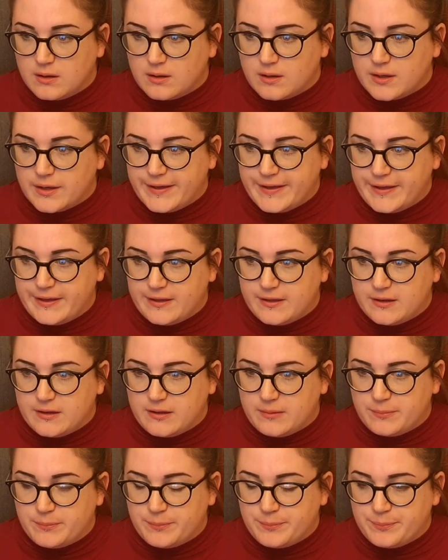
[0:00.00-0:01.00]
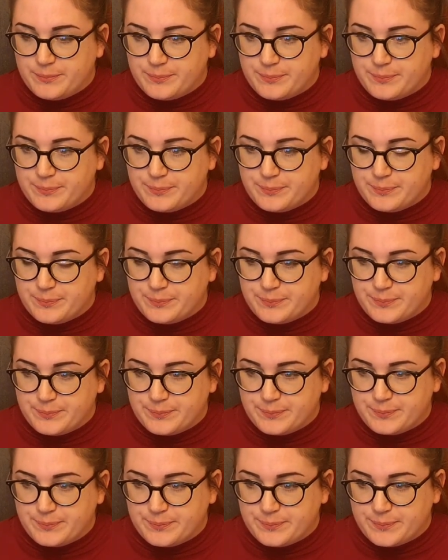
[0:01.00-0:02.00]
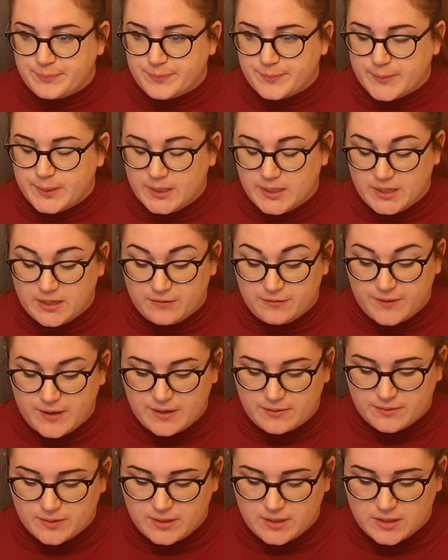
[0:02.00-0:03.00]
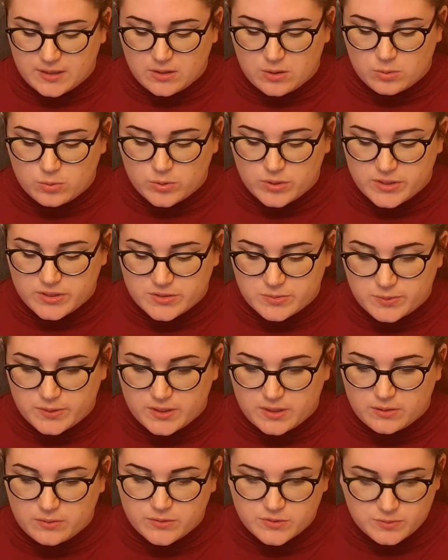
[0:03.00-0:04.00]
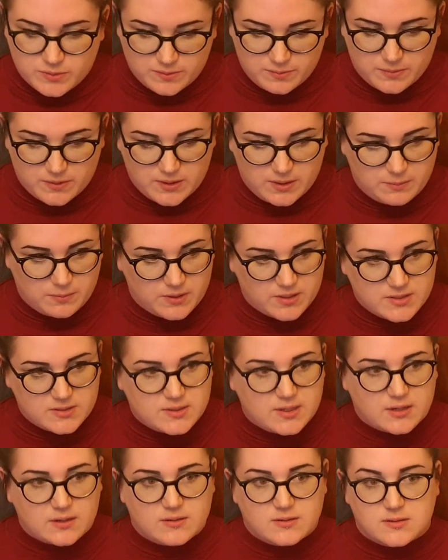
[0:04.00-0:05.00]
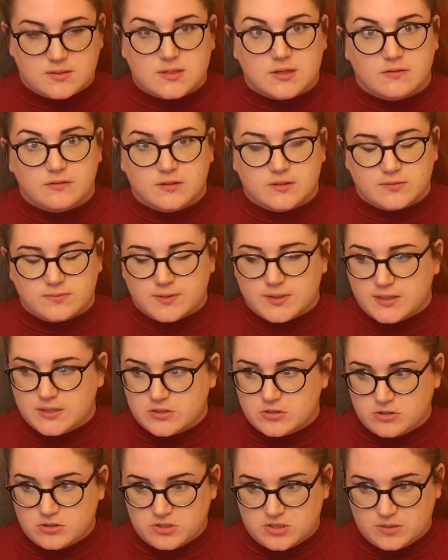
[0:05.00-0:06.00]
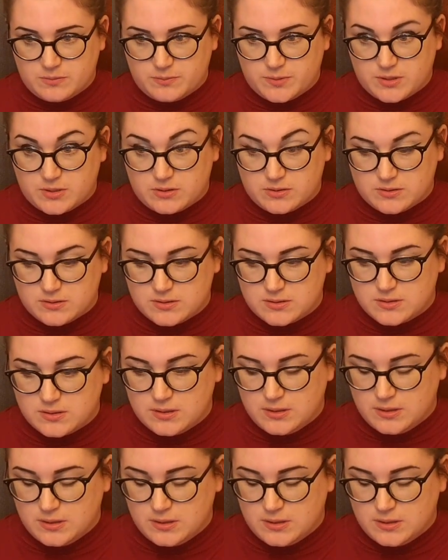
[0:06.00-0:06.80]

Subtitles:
And I found that it got worse when I was in my 2nd serious relationship, because